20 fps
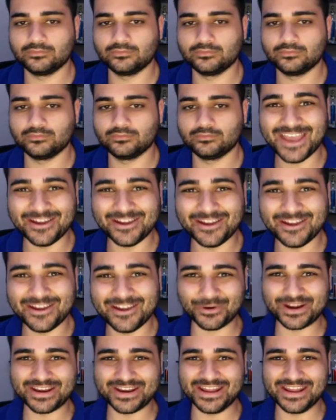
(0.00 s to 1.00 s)
Hey
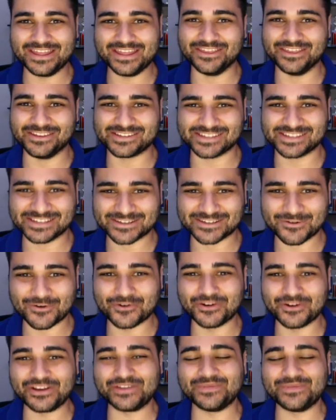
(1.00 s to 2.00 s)
everyone, this is
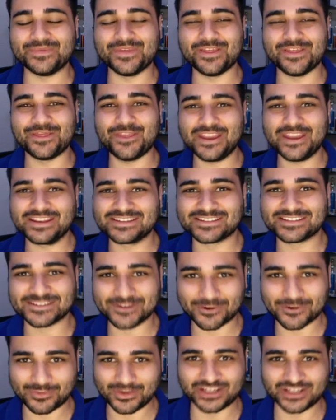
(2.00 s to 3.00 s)
Corey. Thanks
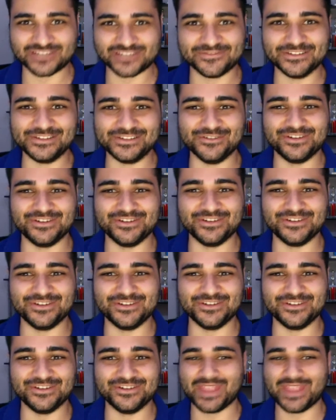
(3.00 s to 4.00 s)
so much for tuning
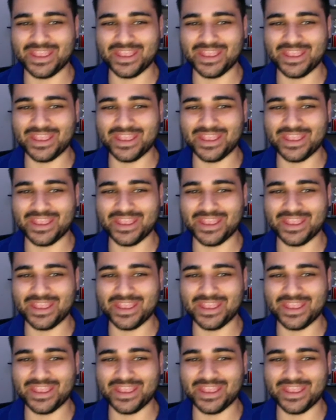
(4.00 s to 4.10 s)
in.